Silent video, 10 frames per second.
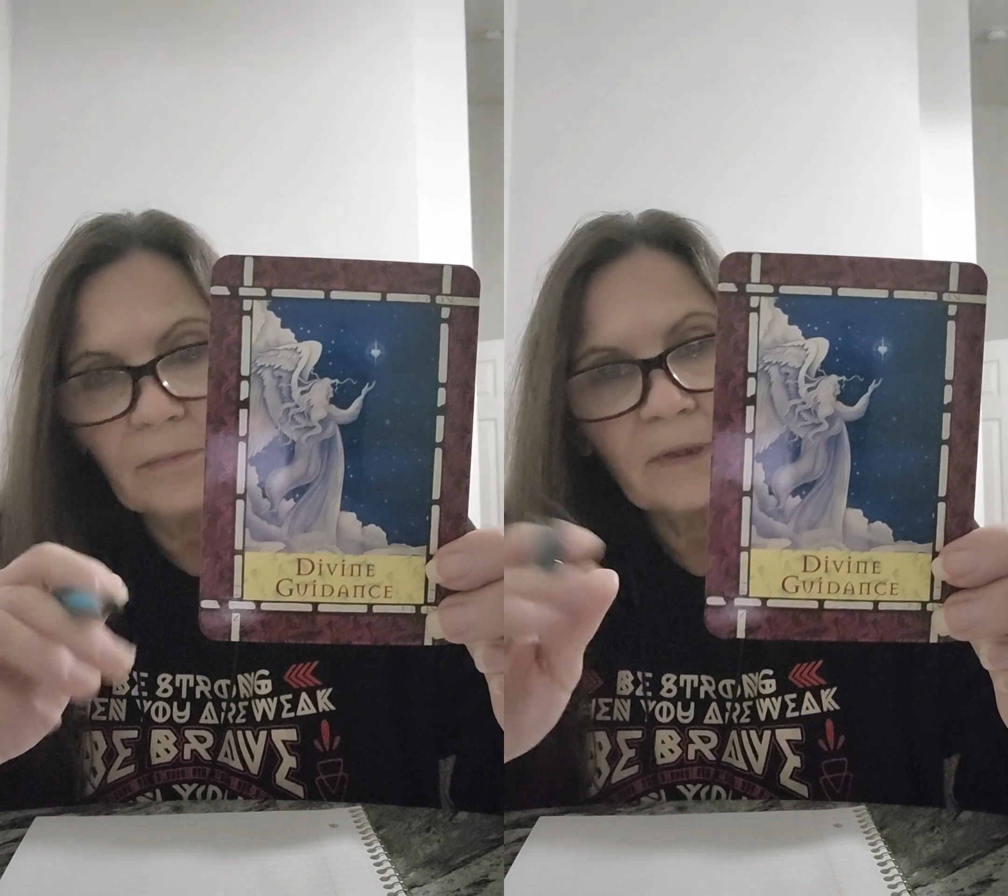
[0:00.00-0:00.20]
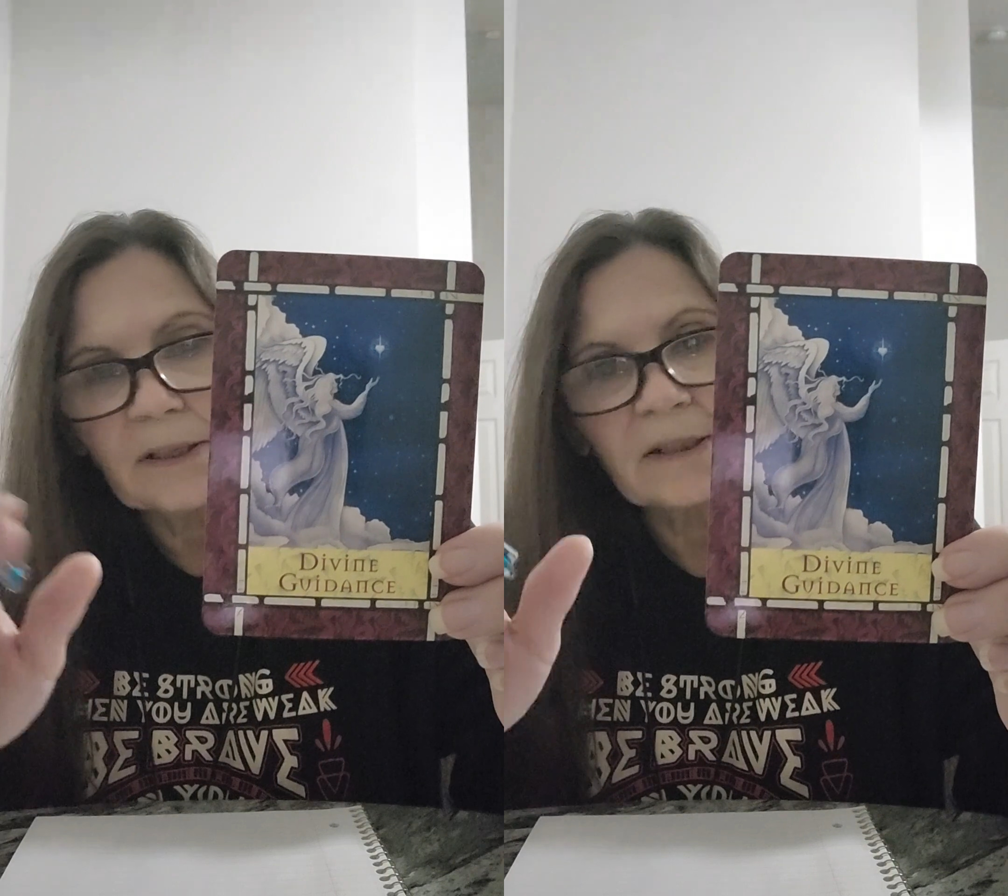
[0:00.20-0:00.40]

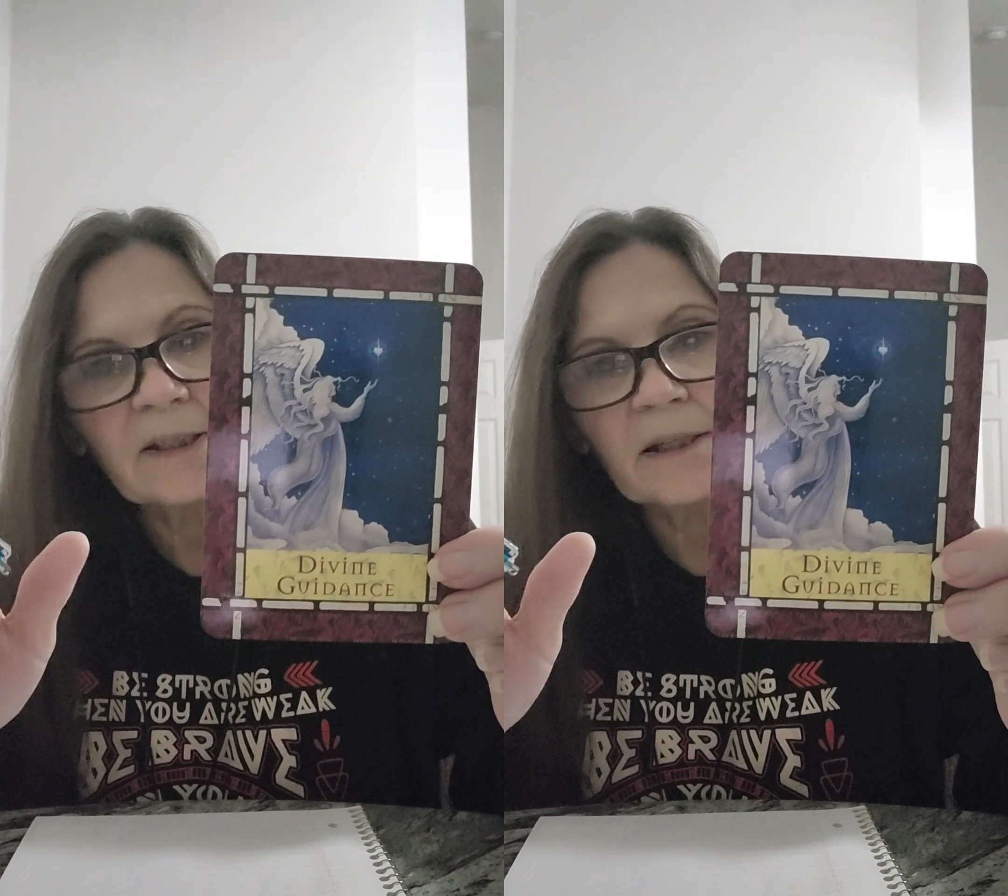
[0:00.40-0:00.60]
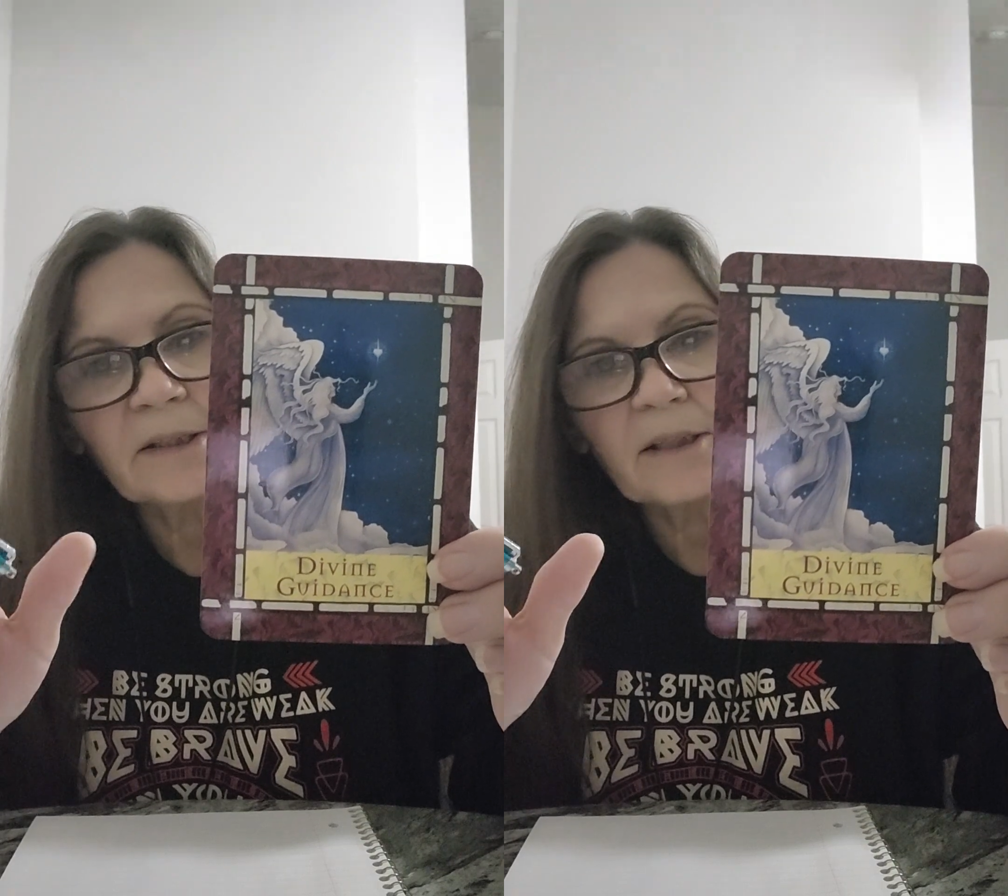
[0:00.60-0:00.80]
that
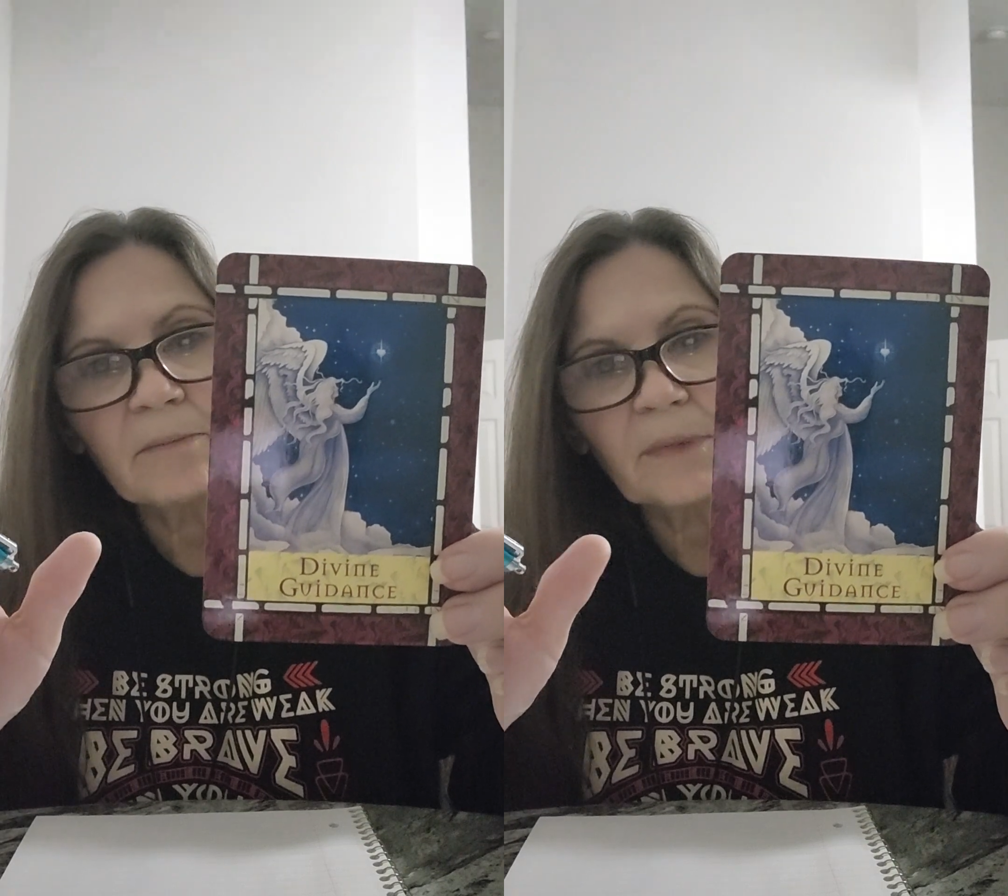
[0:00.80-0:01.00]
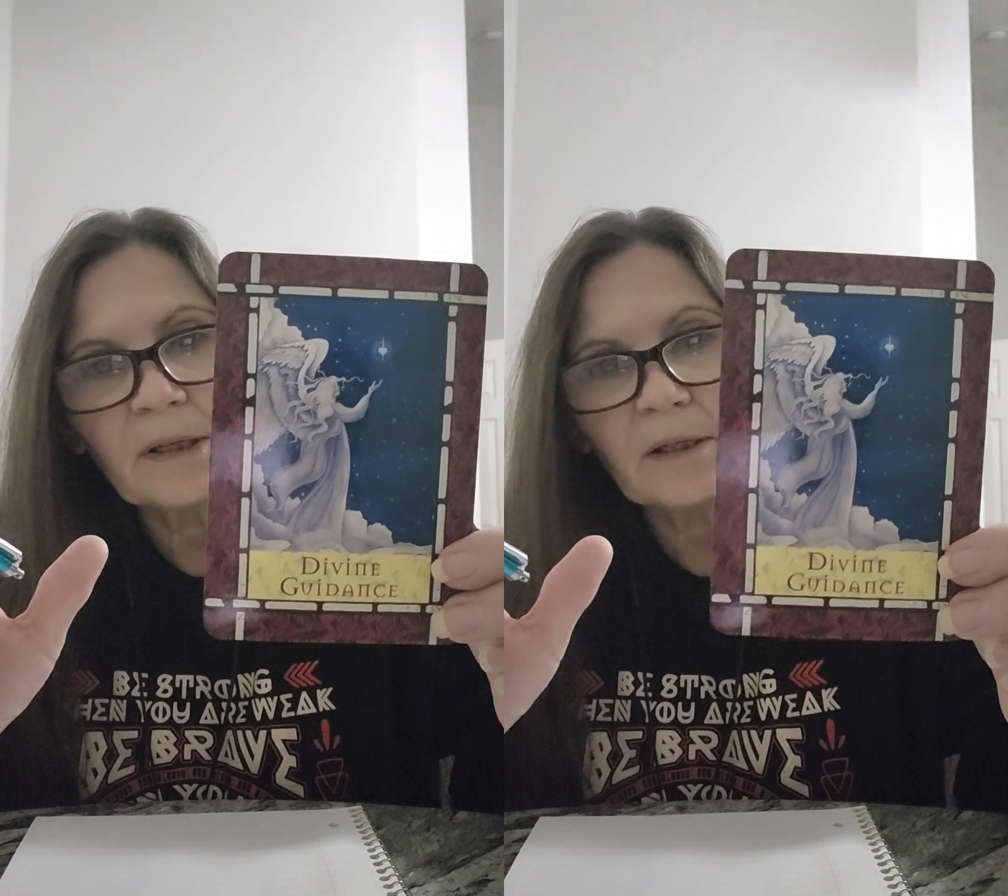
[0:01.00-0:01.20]
says
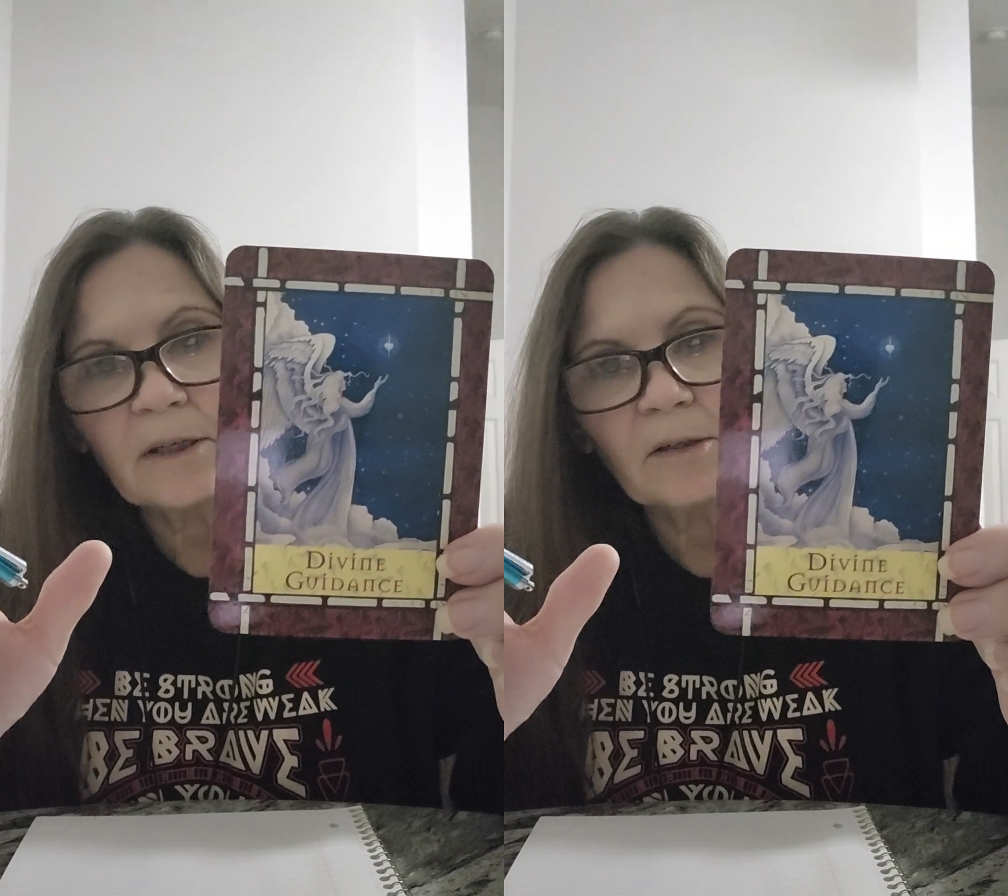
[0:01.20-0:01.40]
something that